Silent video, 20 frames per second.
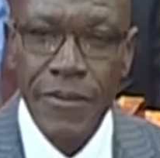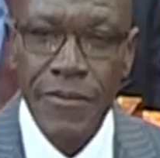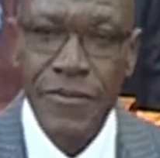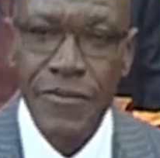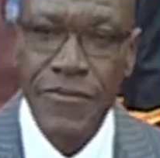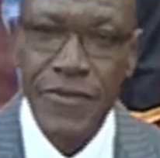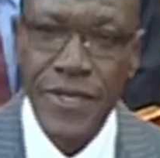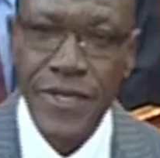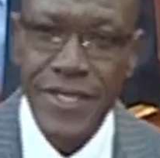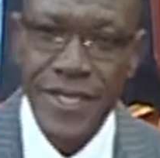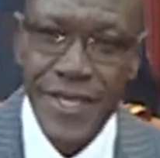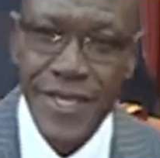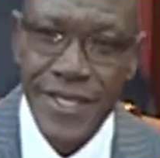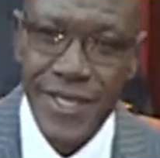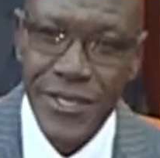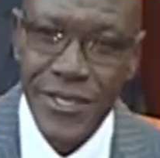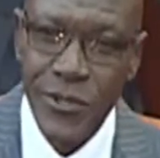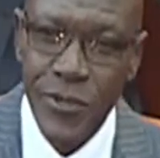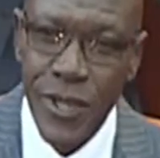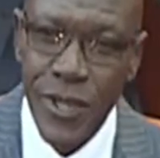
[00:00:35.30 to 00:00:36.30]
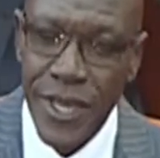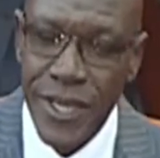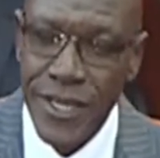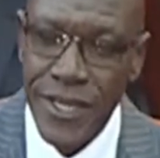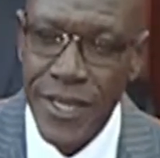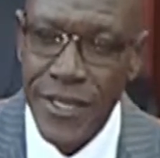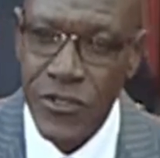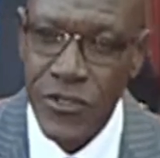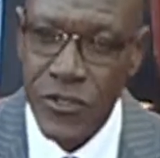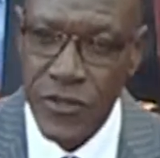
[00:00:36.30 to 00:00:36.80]
facing the sugar
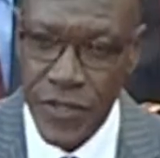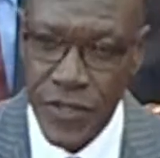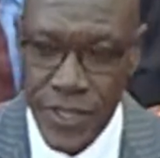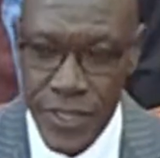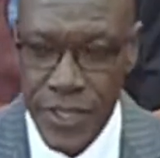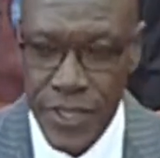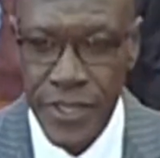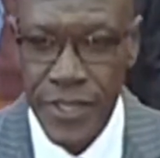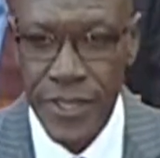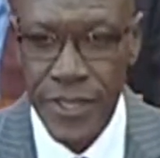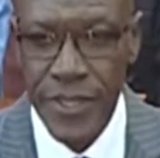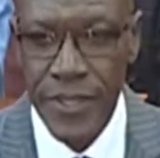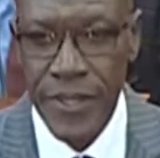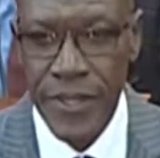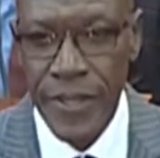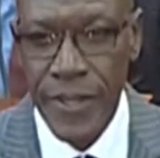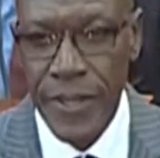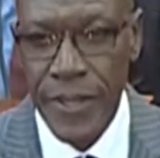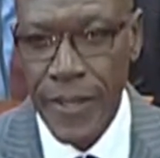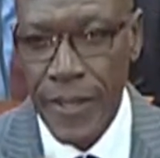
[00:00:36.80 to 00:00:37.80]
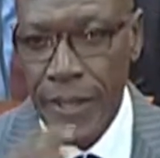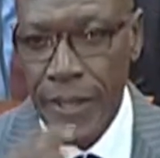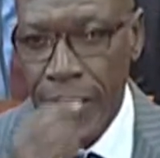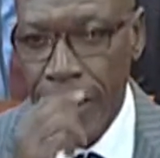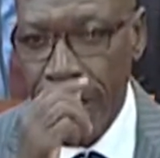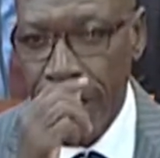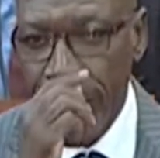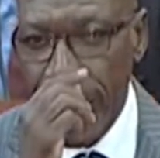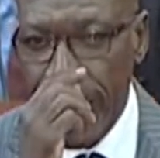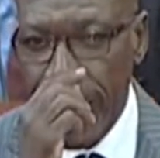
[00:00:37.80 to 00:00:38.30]
industry.
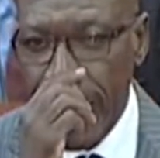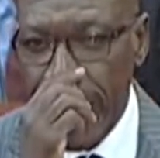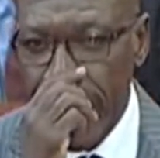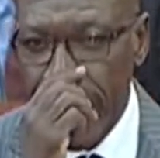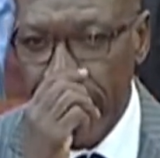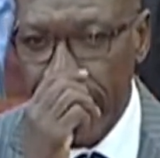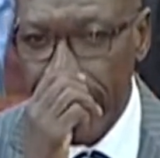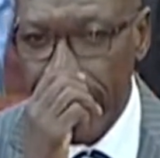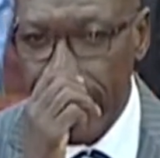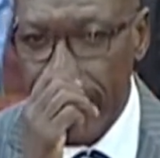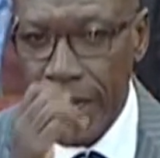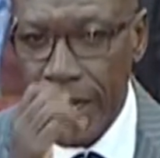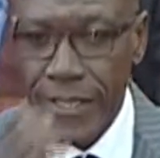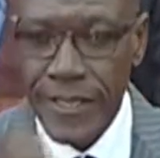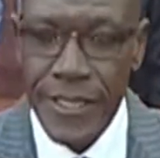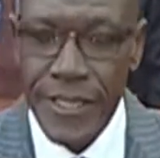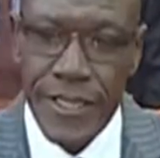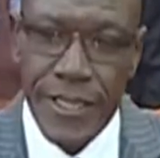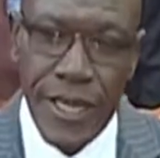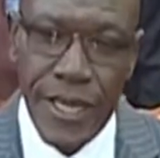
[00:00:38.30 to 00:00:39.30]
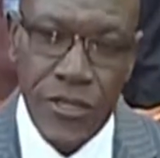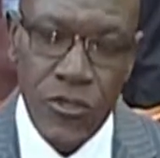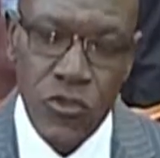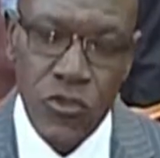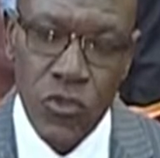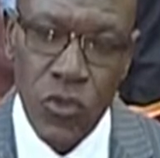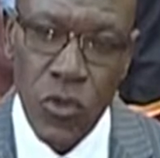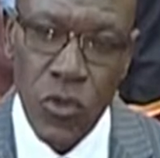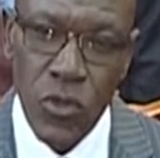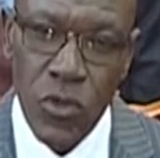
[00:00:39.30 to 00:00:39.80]
And as he does
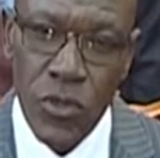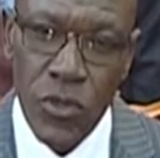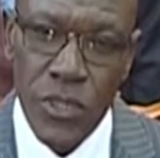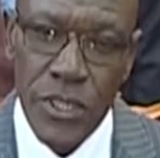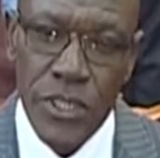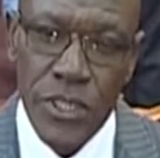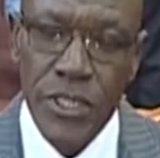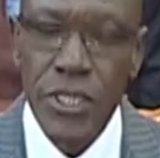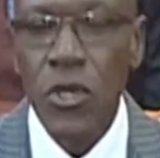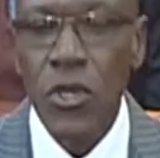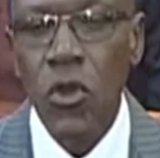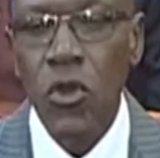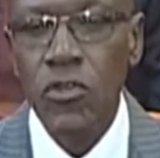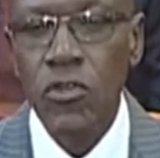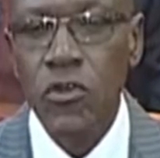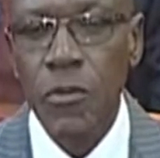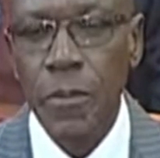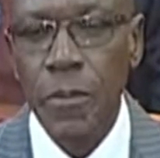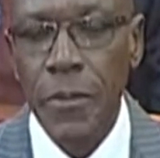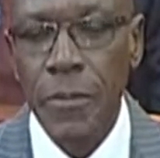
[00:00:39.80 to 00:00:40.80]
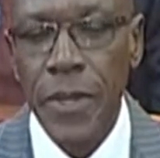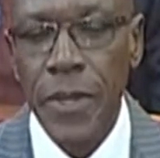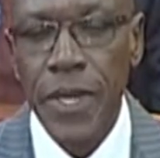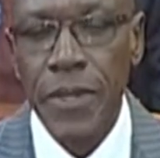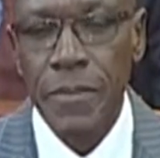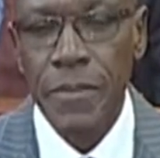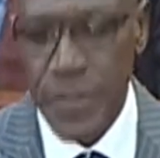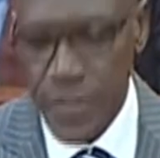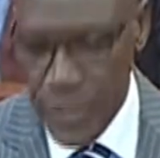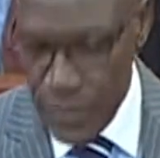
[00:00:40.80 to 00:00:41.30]
so, is he also
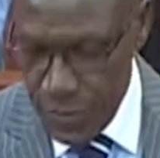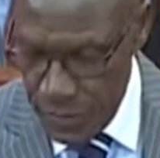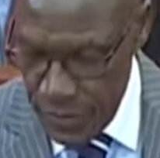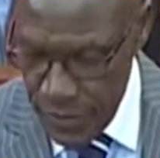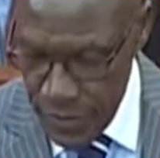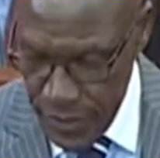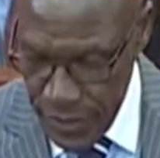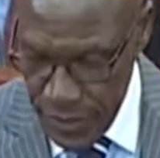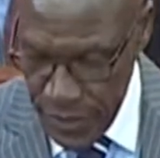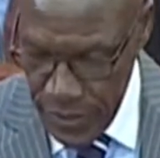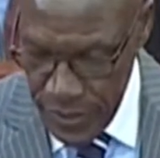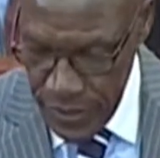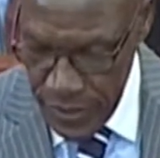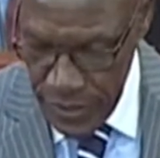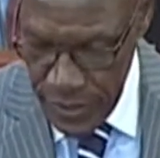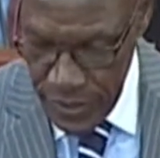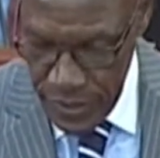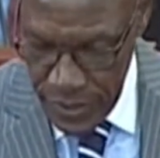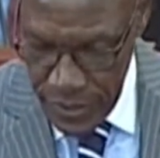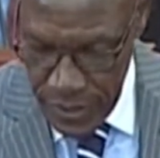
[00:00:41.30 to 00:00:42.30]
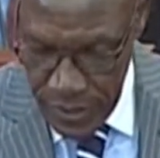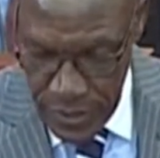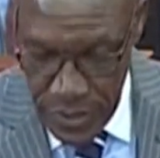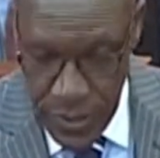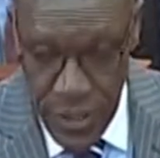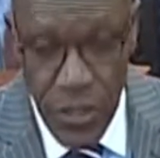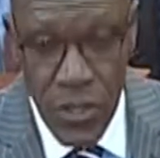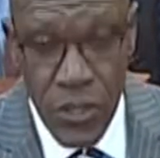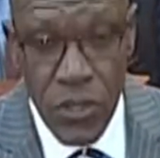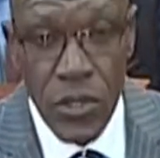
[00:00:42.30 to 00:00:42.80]
prepared, Mr. Speaker,
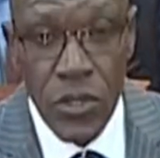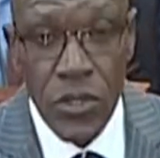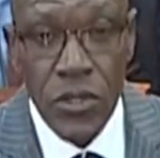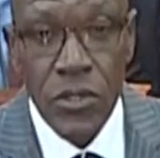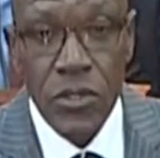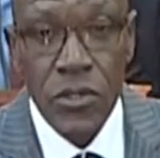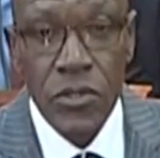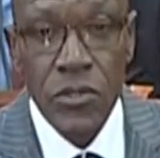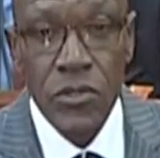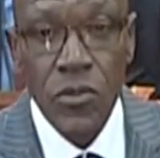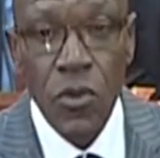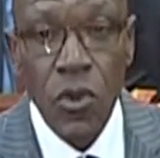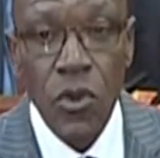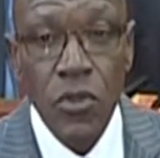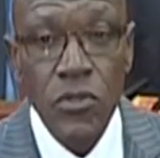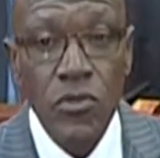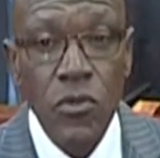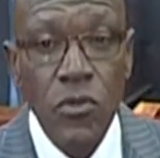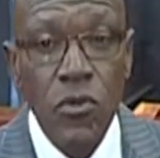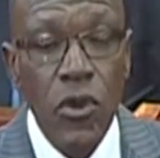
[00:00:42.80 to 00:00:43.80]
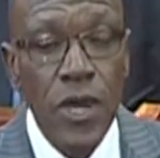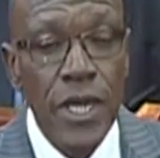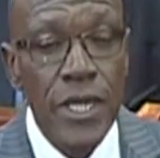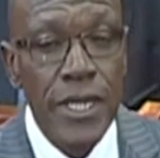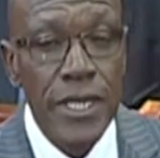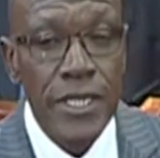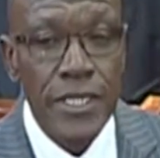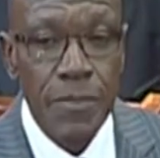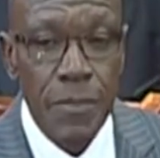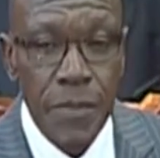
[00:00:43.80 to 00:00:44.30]
to also go
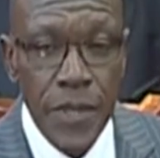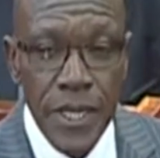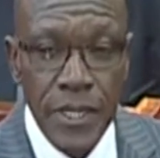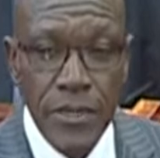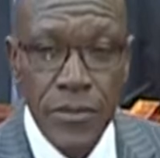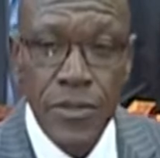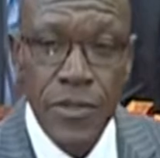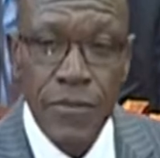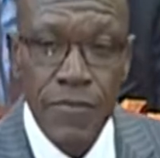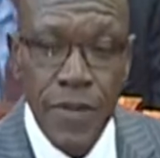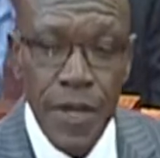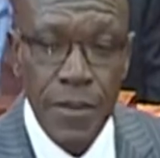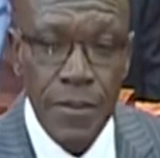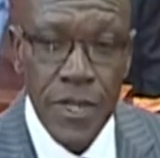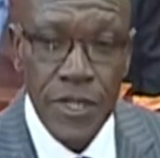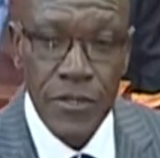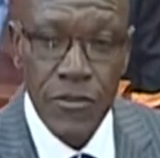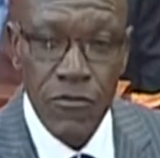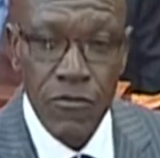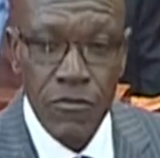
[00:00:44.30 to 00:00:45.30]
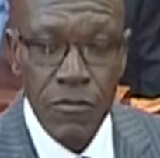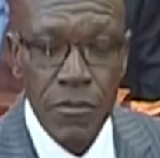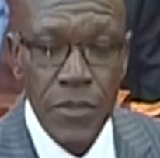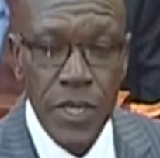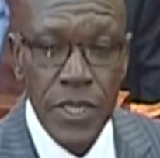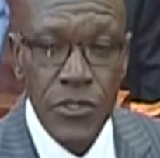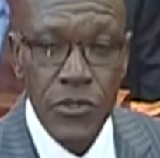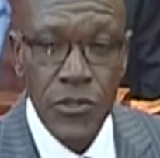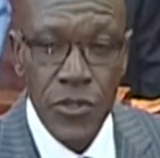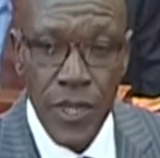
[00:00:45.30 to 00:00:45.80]
and explain to the farmers of
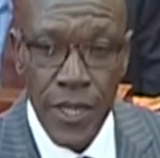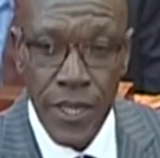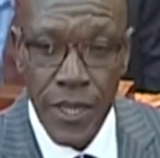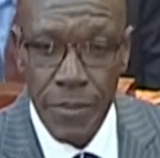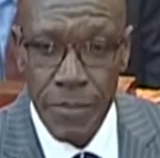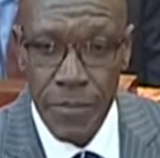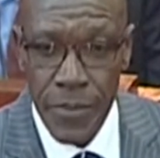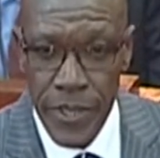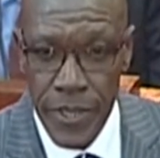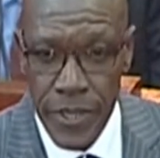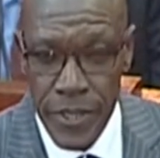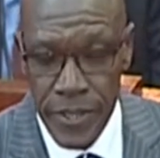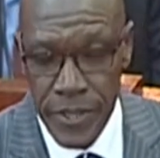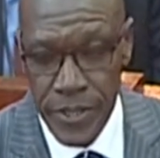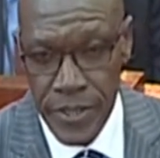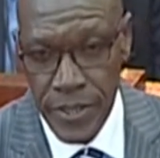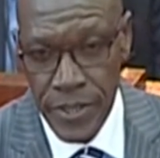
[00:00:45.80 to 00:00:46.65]
Mia Sugar Company